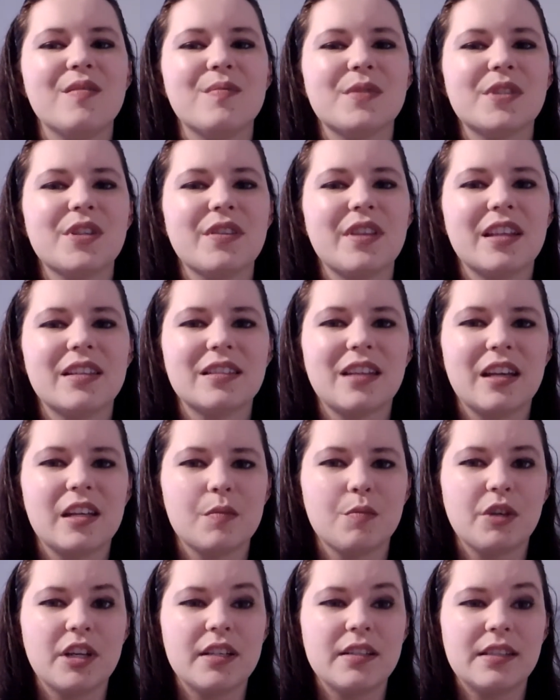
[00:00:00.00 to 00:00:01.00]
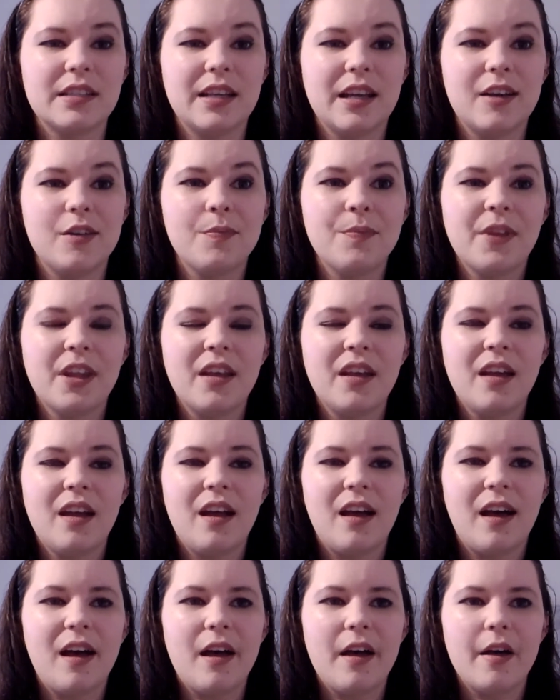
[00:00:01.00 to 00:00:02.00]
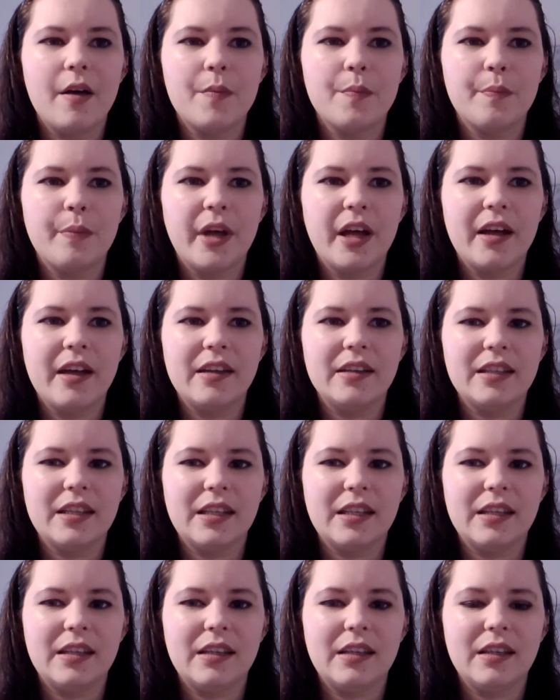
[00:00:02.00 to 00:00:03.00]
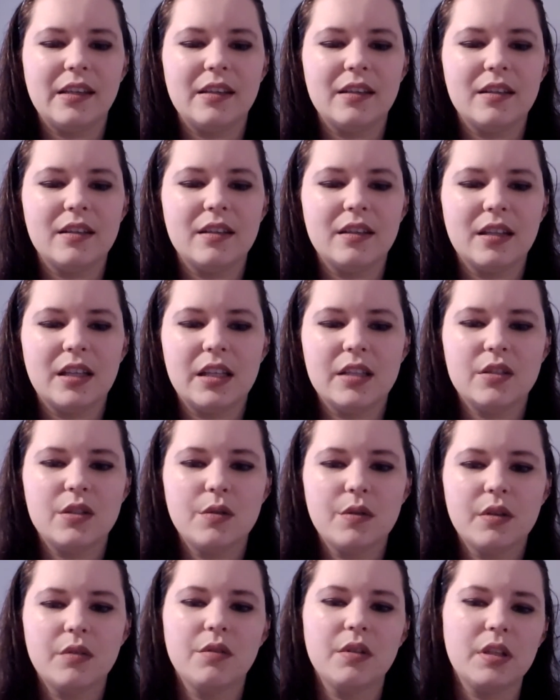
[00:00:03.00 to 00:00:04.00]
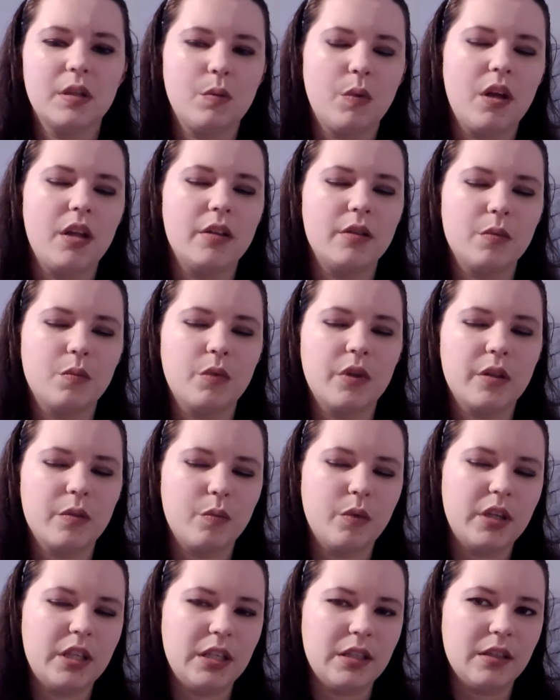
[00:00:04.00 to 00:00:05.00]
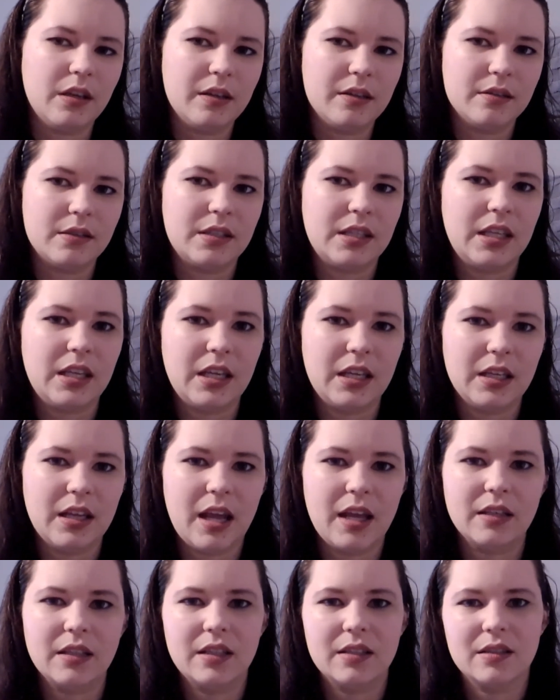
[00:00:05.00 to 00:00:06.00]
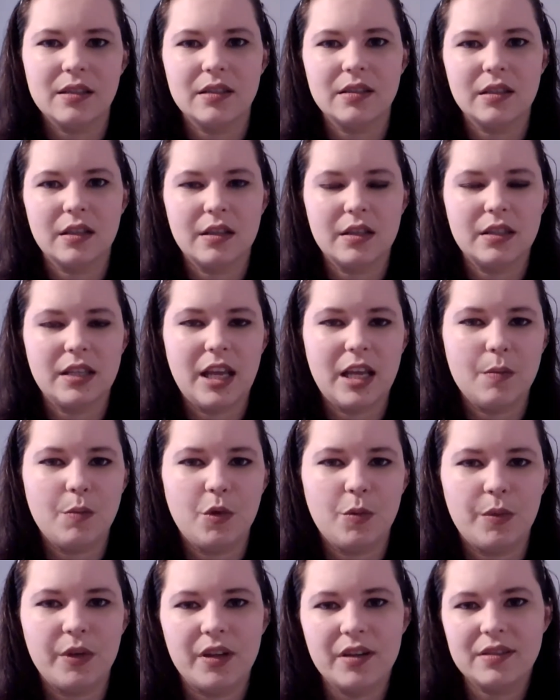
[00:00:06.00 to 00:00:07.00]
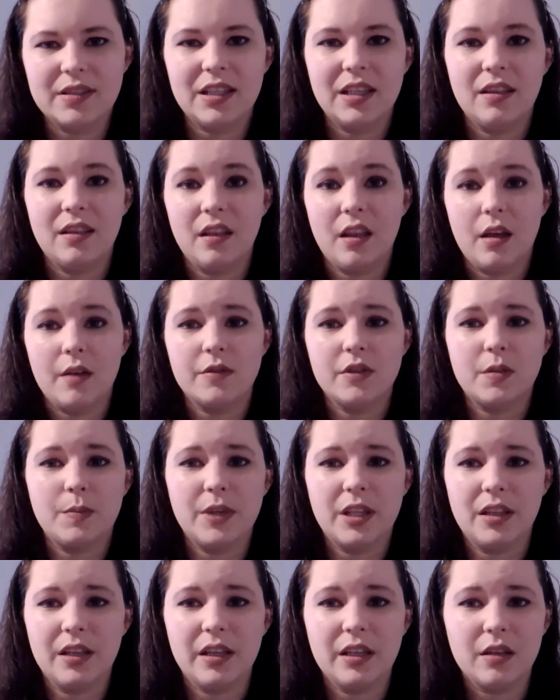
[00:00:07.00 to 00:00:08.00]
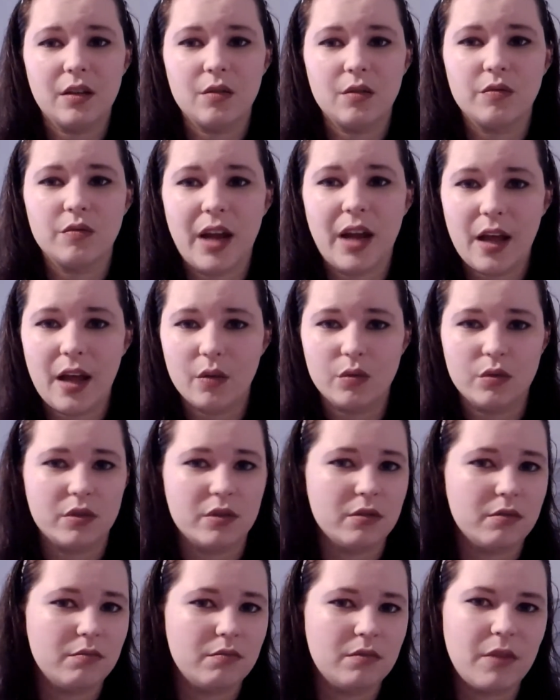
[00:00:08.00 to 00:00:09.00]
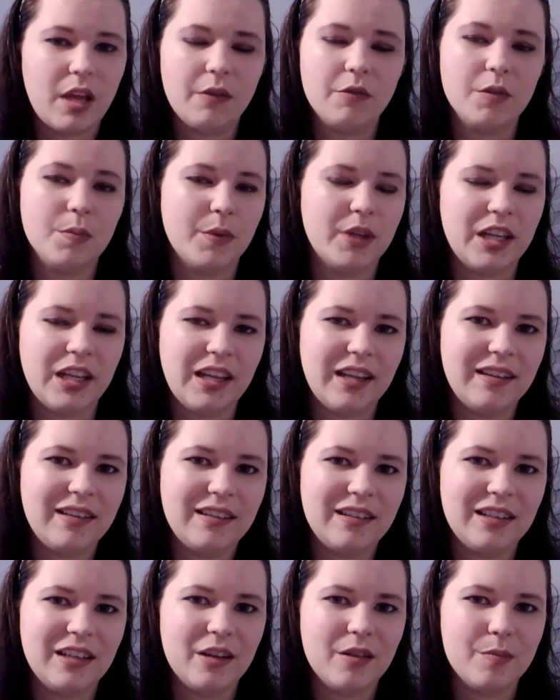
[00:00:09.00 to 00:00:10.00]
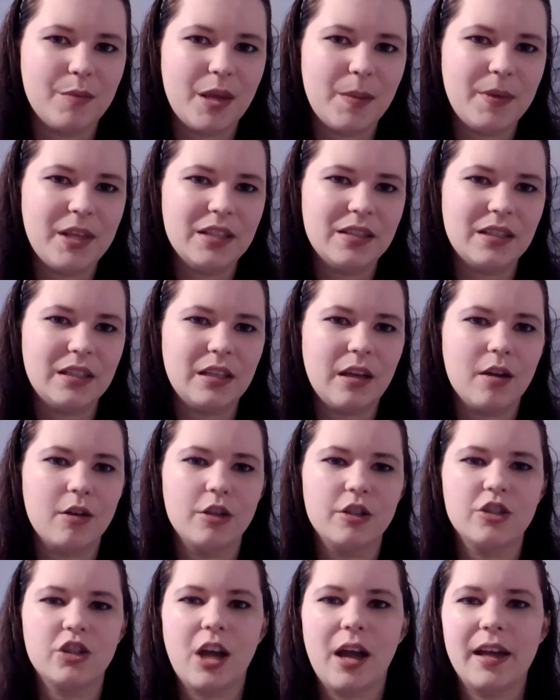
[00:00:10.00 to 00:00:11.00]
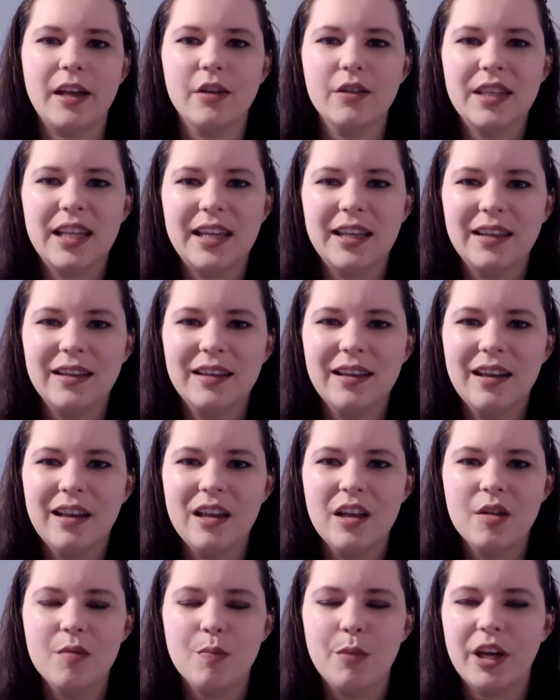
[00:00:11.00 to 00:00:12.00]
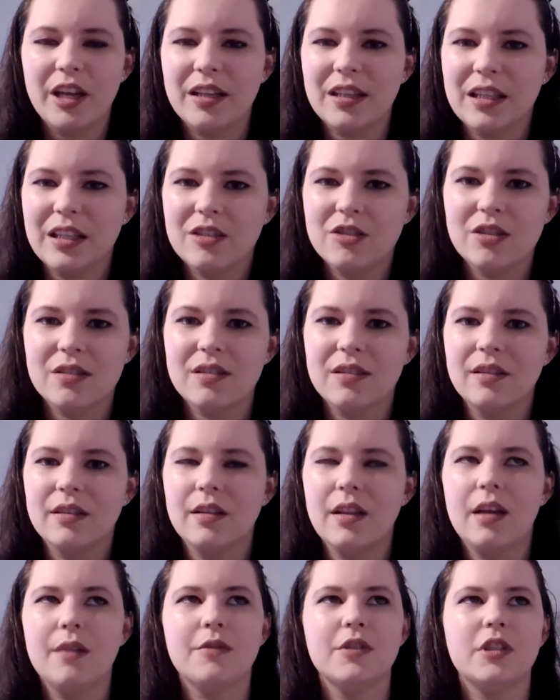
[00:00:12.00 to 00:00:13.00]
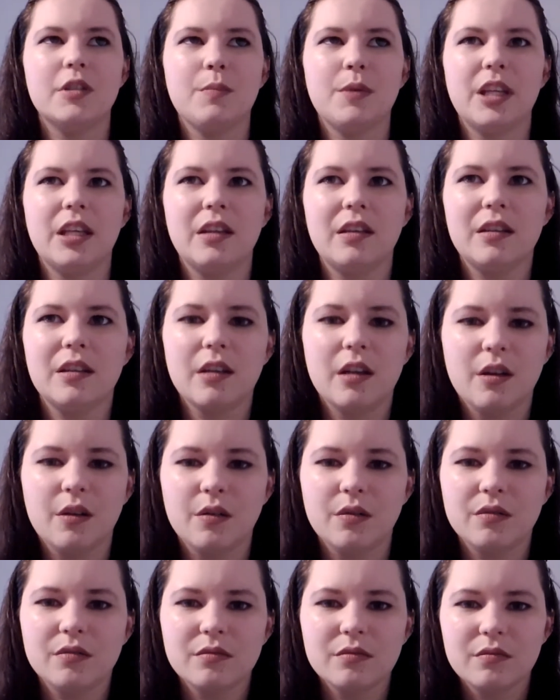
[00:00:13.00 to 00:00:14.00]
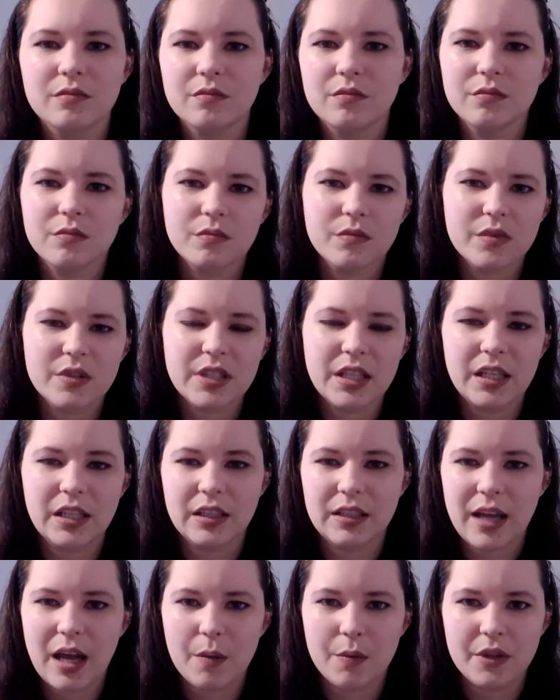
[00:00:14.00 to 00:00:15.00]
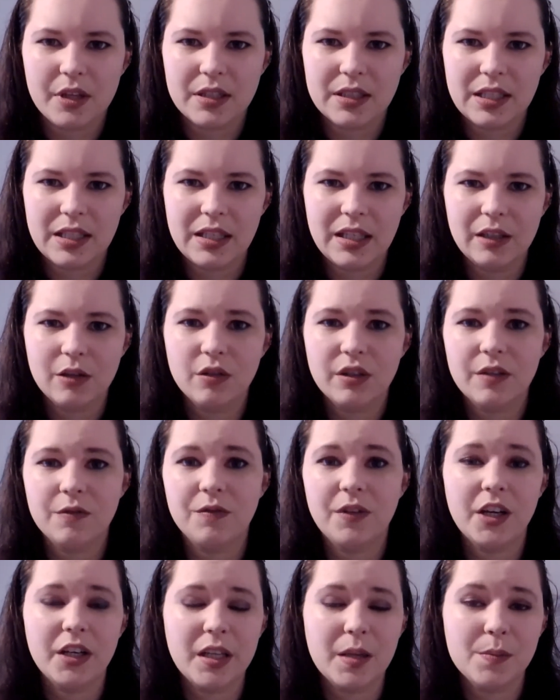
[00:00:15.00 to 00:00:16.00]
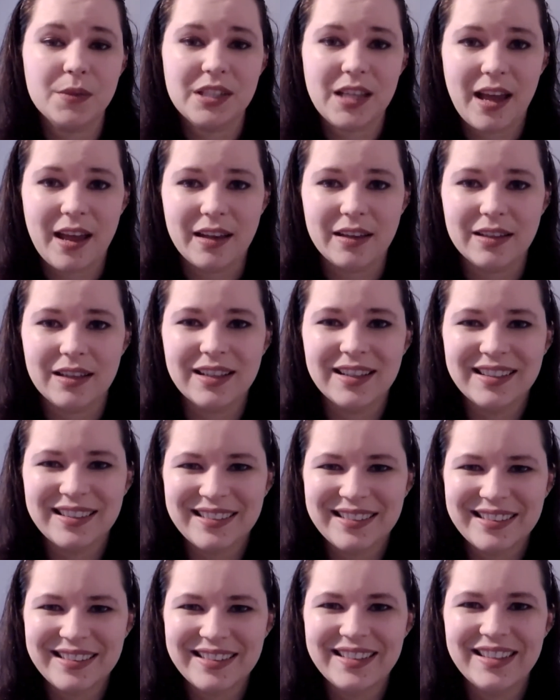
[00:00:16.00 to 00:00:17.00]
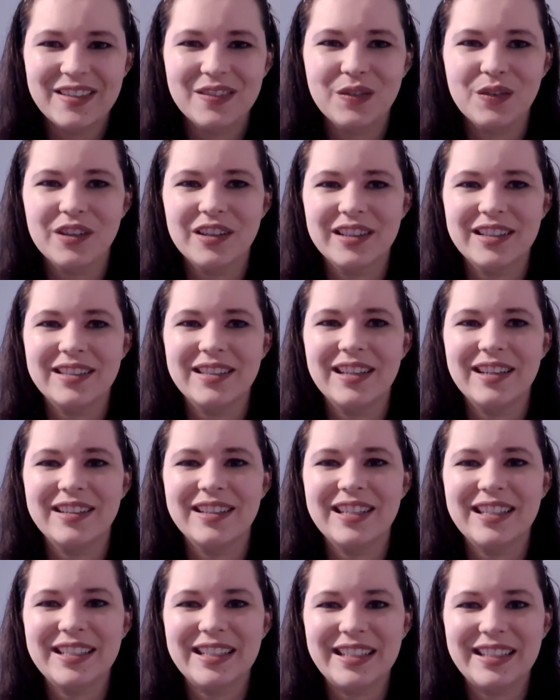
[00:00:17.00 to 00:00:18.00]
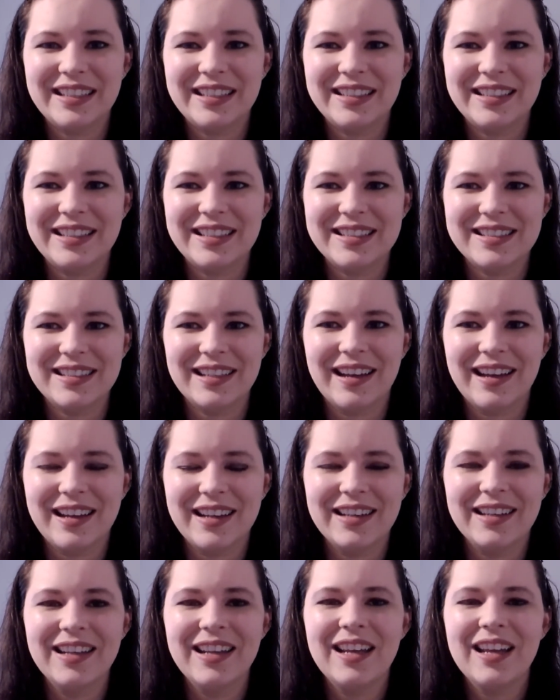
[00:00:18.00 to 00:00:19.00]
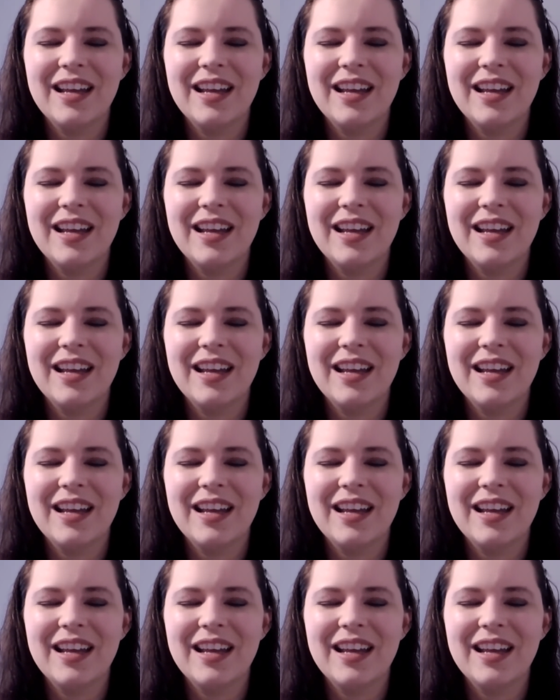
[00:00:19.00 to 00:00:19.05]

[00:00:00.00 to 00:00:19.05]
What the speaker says: So that's kind of pricey now. But he's doing really well with what he does eat, and he sits at the table because he loves to be like around everybody. You know, maybe it's a younger child thing, but he just loves to be, you know, sitting down with us eating. He'll get very upset if we're in there eating and he's not.